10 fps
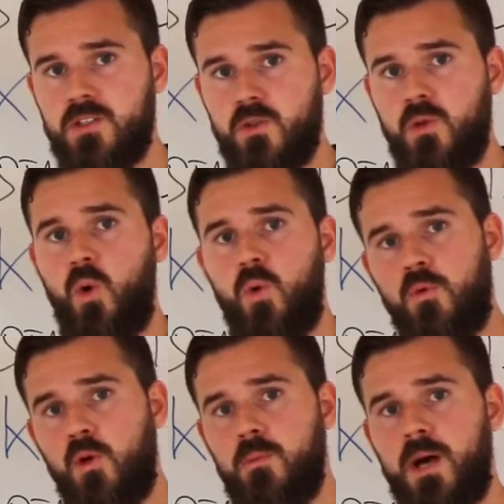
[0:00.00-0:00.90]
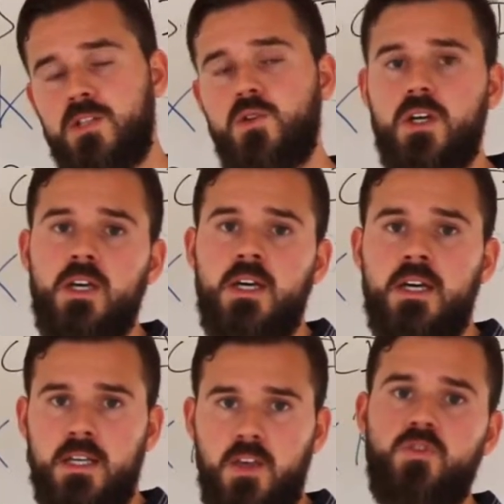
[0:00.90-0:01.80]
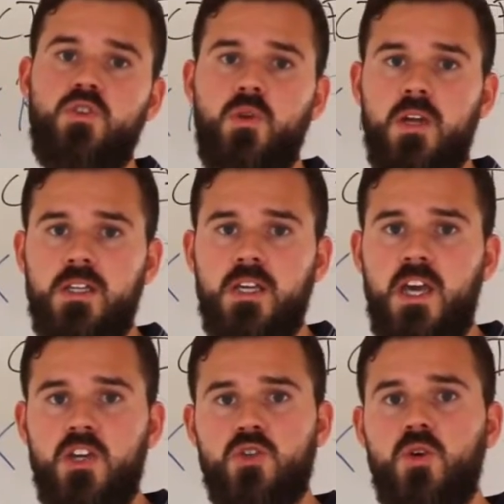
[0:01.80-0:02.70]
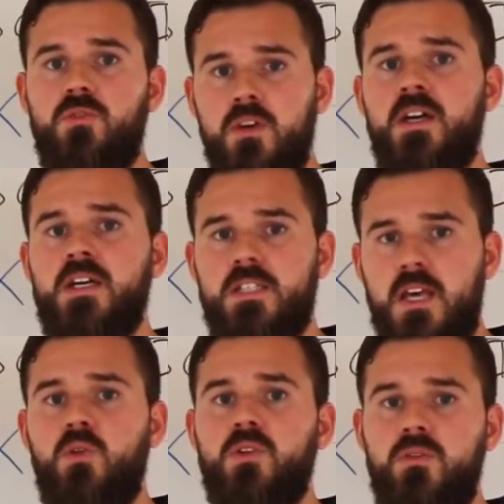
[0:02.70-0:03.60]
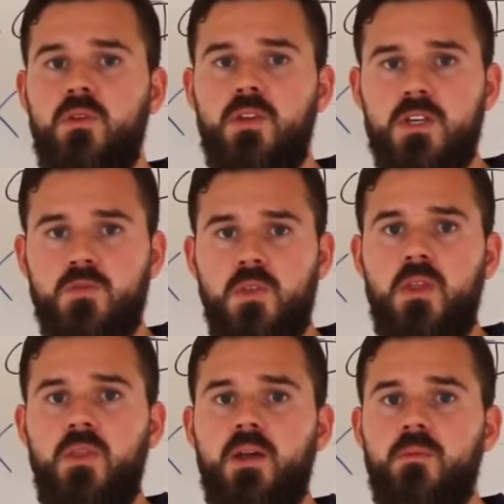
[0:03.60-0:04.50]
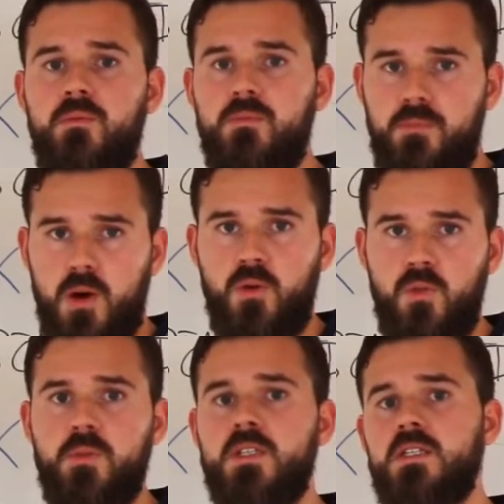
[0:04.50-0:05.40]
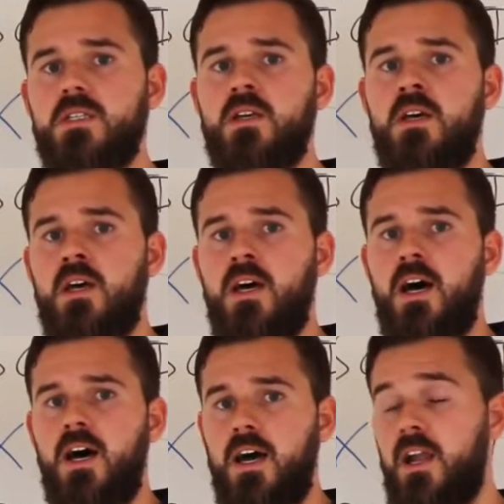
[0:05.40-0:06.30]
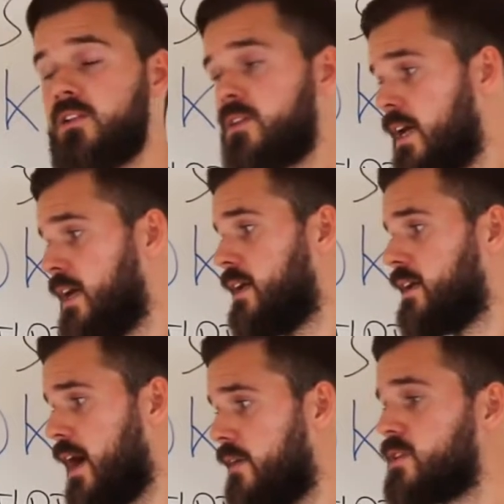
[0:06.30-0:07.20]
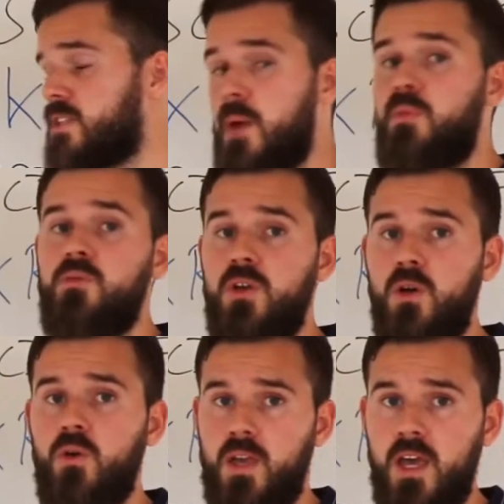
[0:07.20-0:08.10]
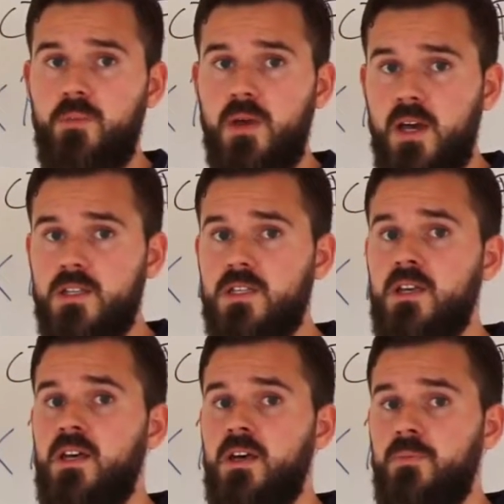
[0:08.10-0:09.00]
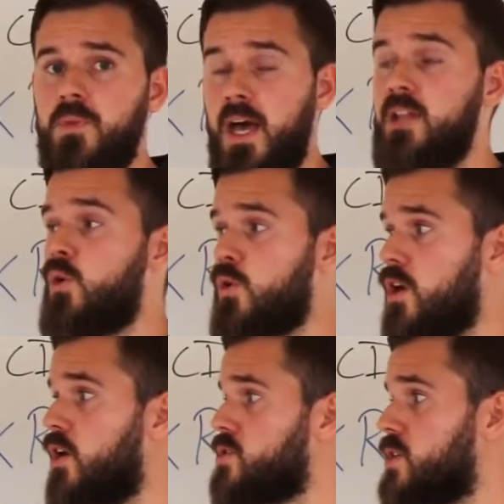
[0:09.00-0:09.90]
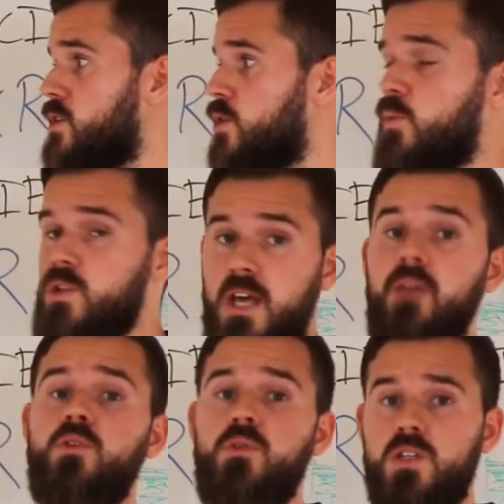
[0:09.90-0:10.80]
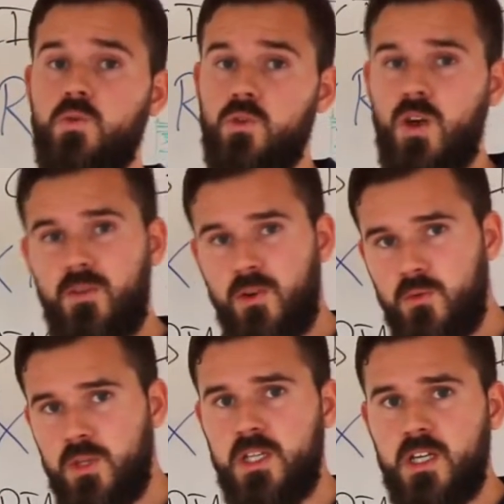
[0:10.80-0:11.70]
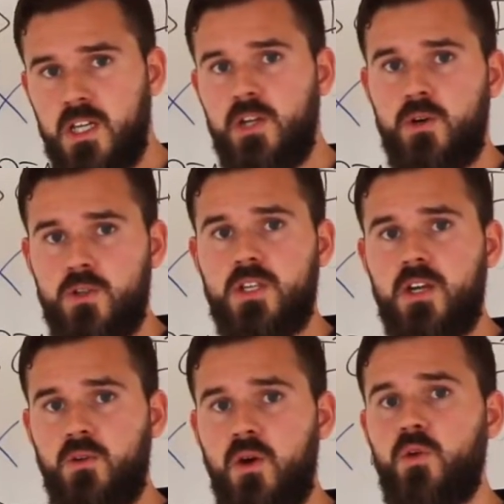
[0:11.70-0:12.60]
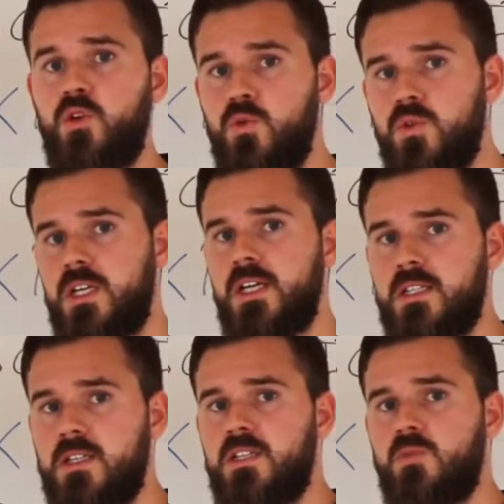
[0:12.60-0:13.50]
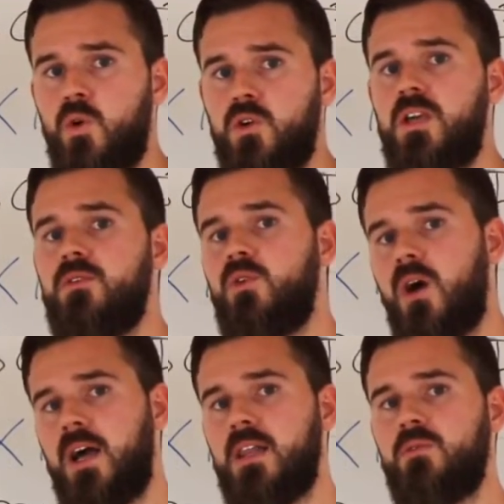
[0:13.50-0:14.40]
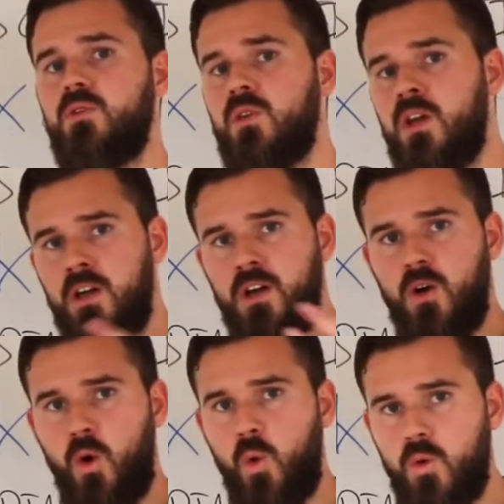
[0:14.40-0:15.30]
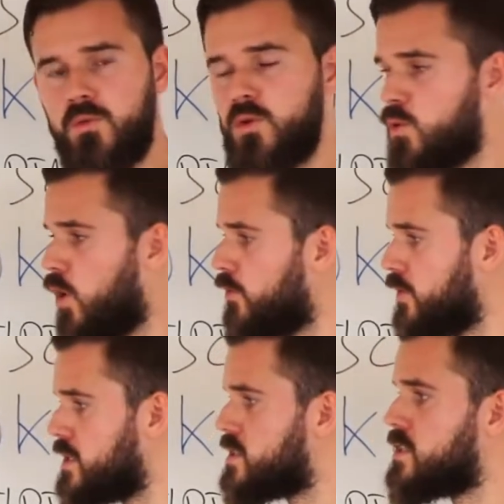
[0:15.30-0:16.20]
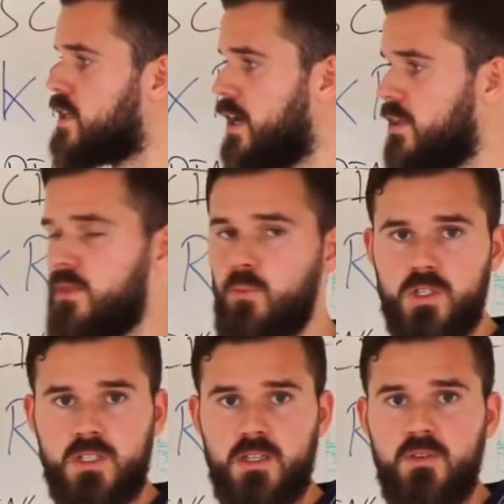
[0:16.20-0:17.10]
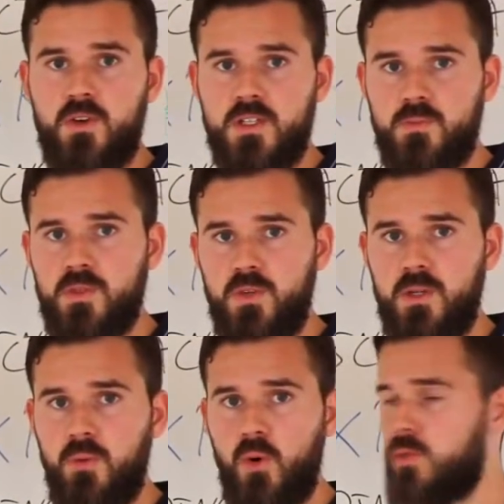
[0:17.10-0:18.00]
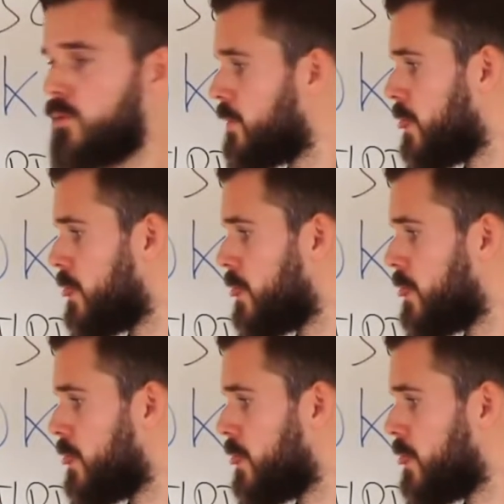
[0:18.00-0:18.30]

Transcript: So the overall metric gives you an indication of several different things within that part of the business. And I'll have a separate video on KPIs and OKRs that you can watch after this one to have a really clear understanding of how to use each. This is more to give you a high level overview of each and what's the difference between both.